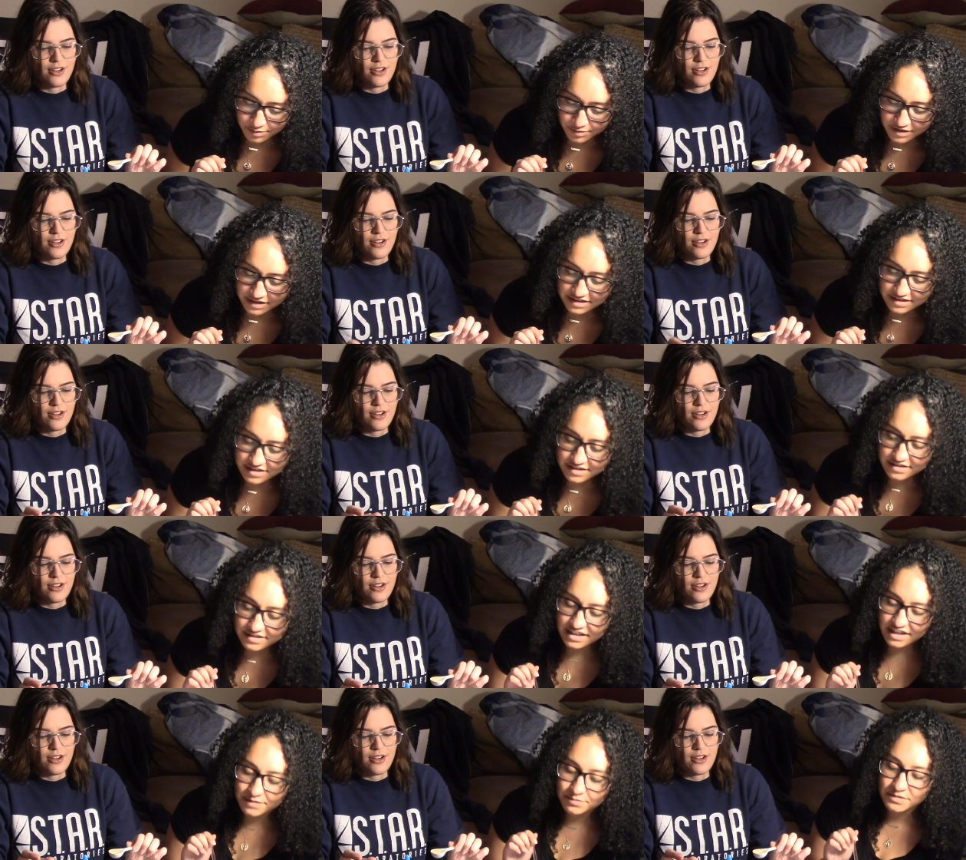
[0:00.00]
Speaker 1: Put it into
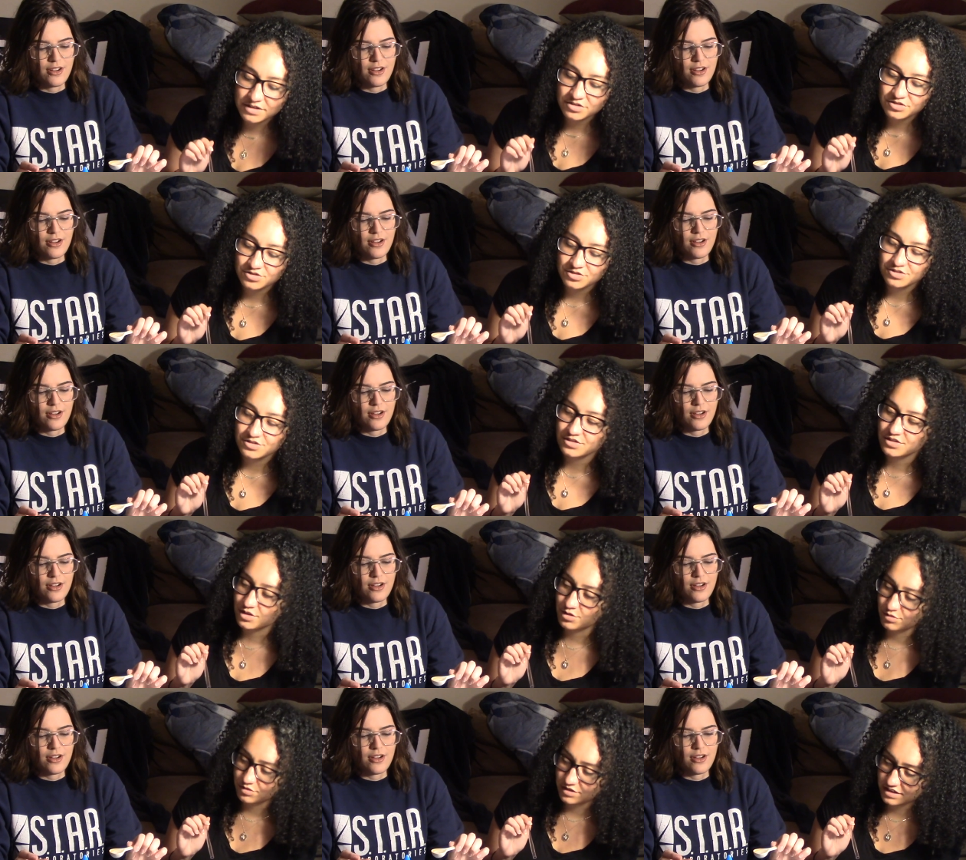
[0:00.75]
the slime mixture
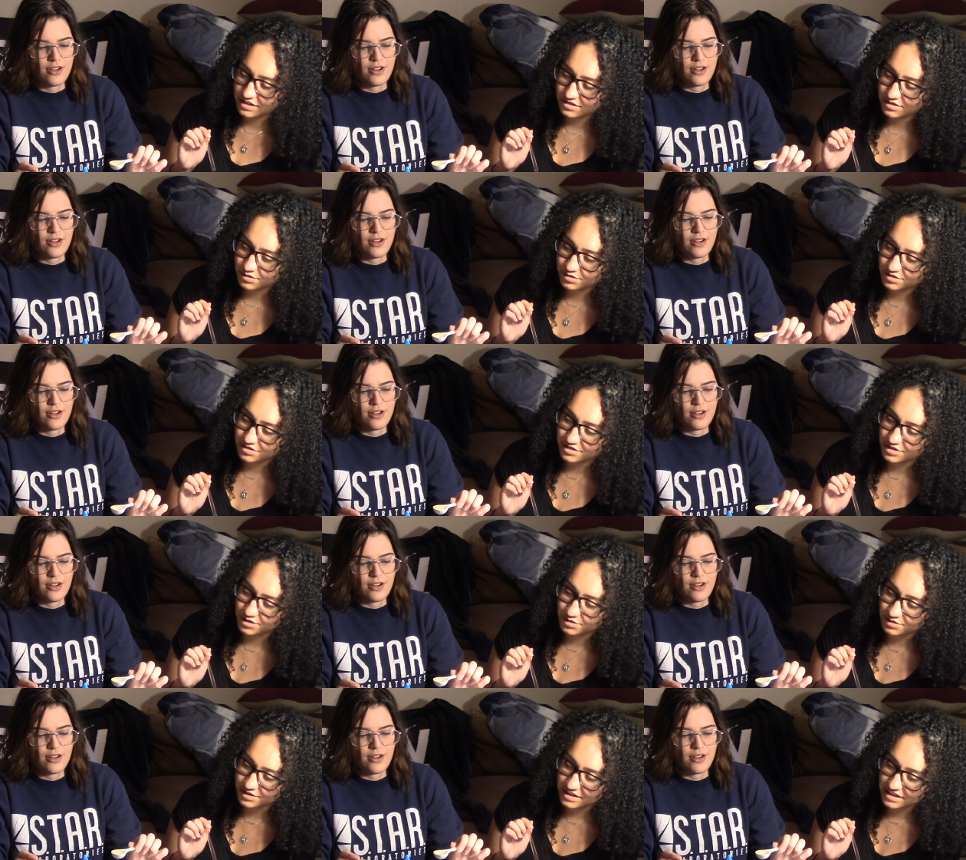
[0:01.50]
slowly, so
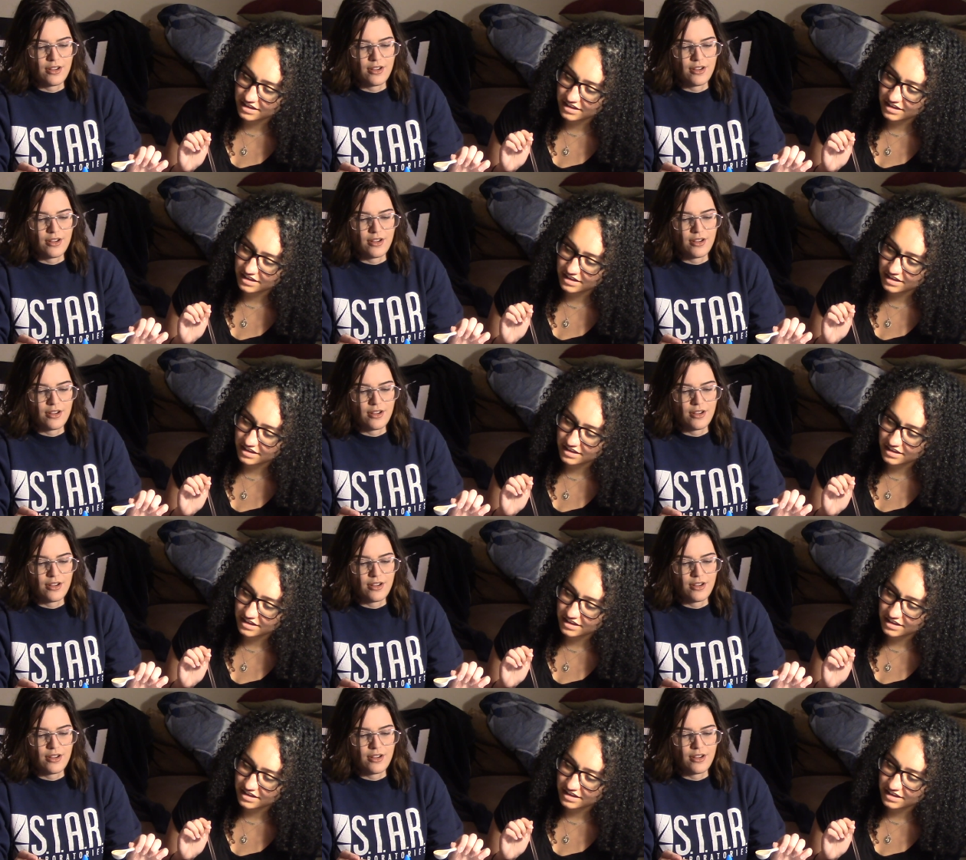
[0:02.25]
slowly.